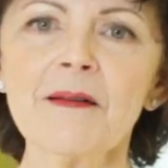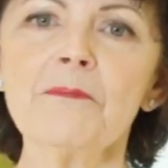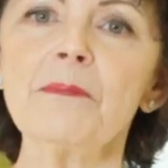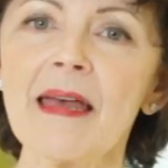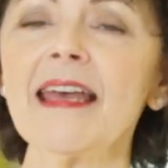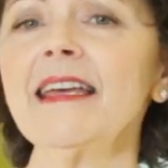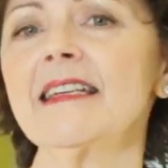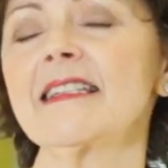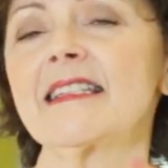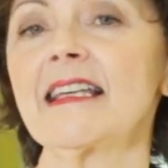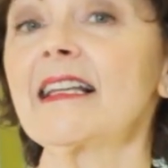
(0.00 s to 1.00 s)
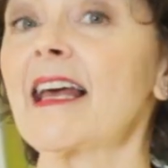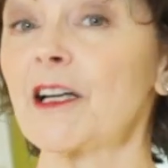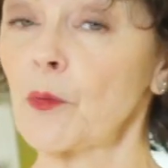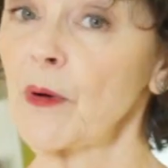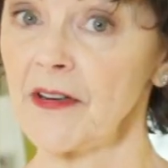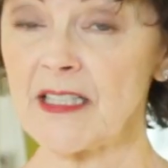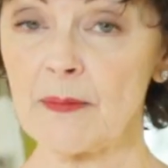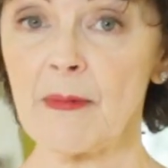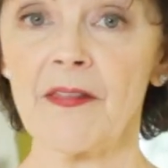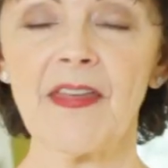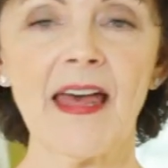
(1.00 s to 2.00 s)
May is Celiac Awareness
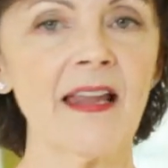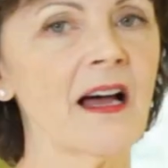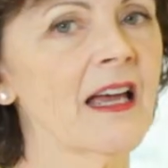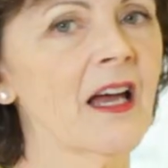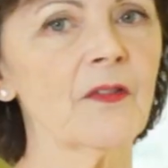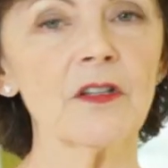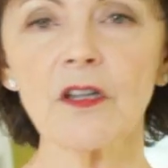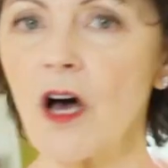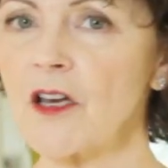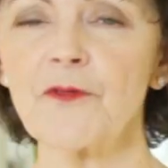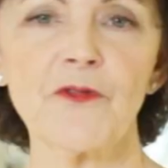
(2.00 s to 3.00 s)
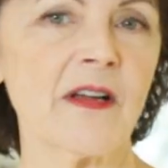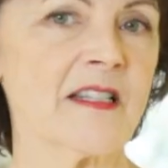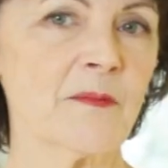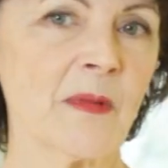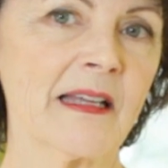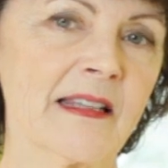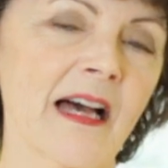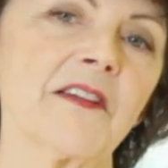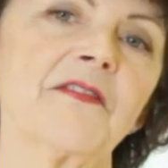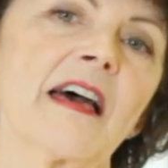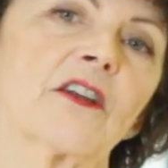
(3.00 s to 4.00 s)
Month, and I have a lot of friends in my
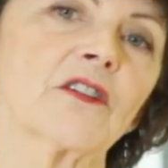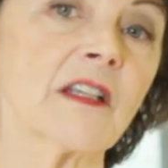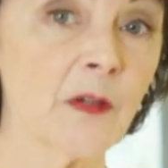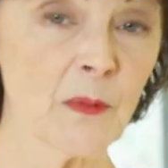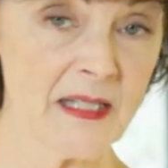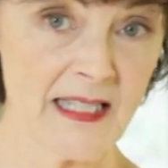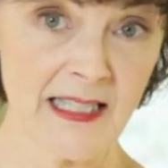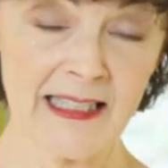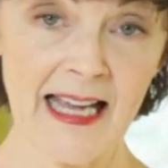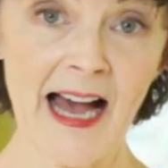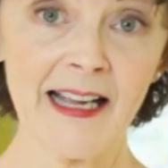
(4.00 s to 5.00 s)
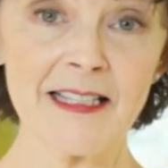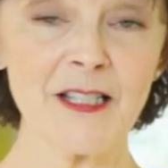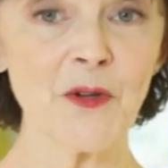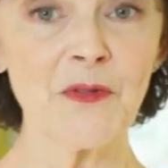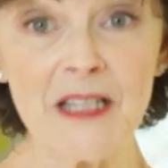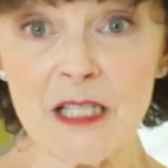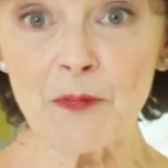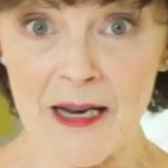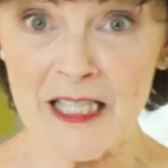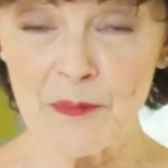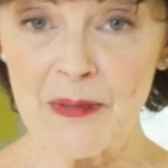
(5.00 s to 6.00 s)
life that are living with celiac, and so this
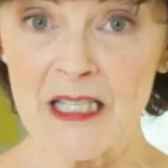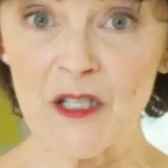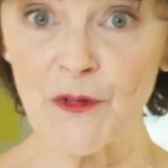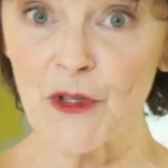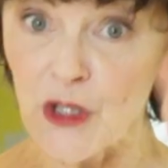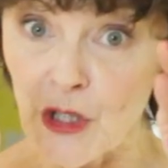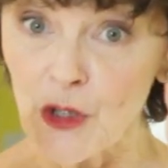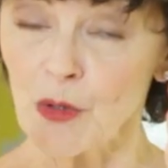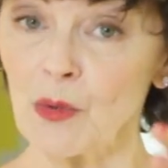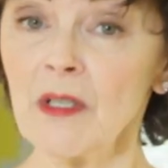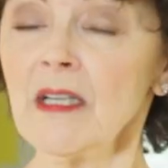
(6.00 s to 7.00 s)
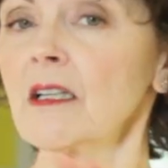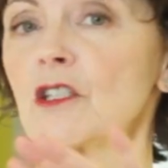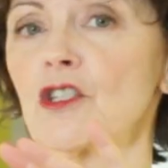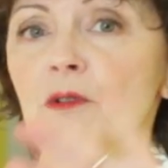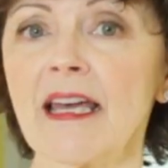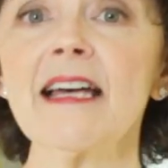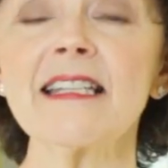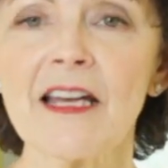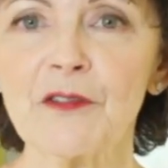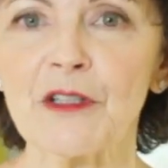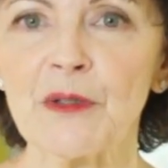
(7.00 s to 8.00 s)
recipe is for you because you can't
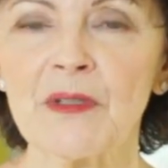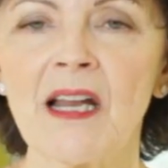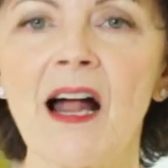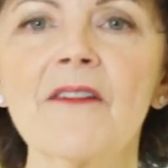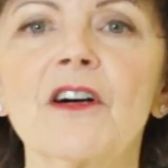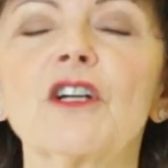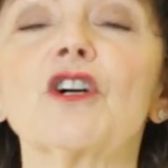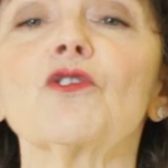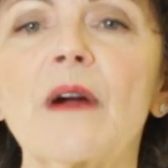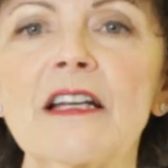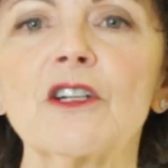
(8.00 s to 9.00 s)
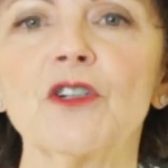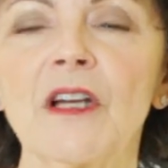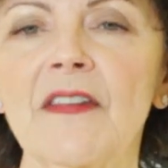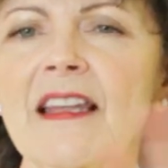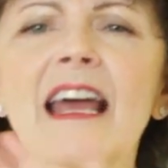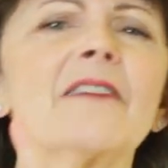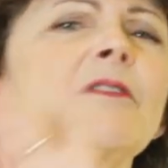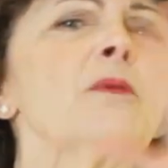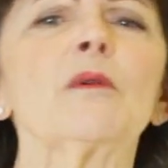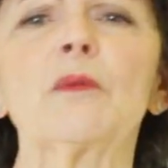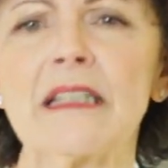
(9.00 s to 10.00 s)
have gluten. And I've got a great cookie that
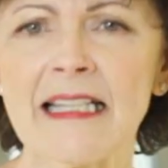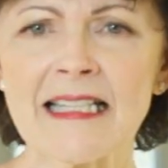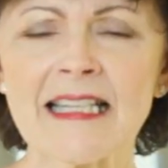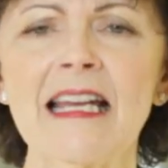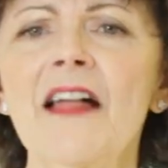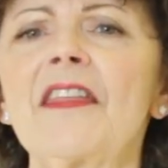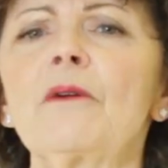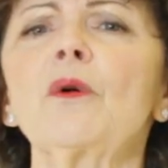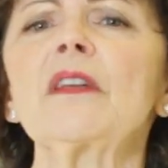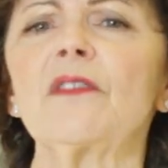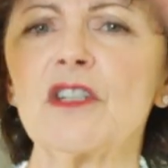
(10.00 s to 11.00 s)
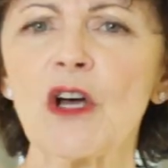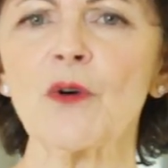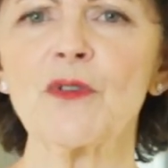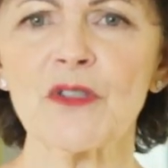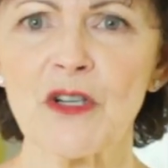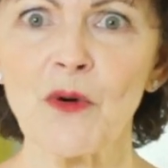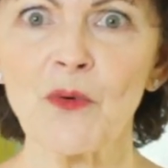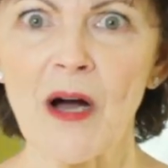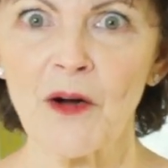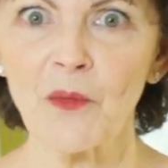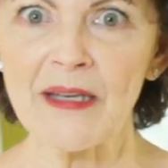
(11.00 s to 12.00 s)
everyone will eat. They won't even know there's no
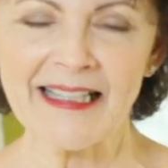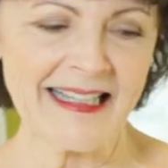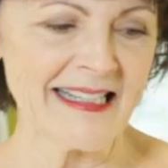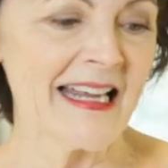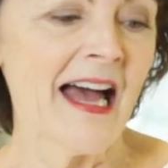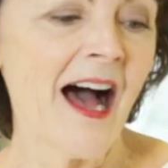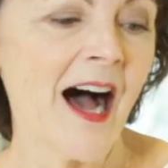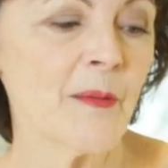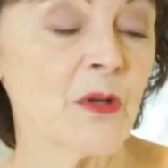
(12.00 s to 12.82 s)
wheat in it. I'm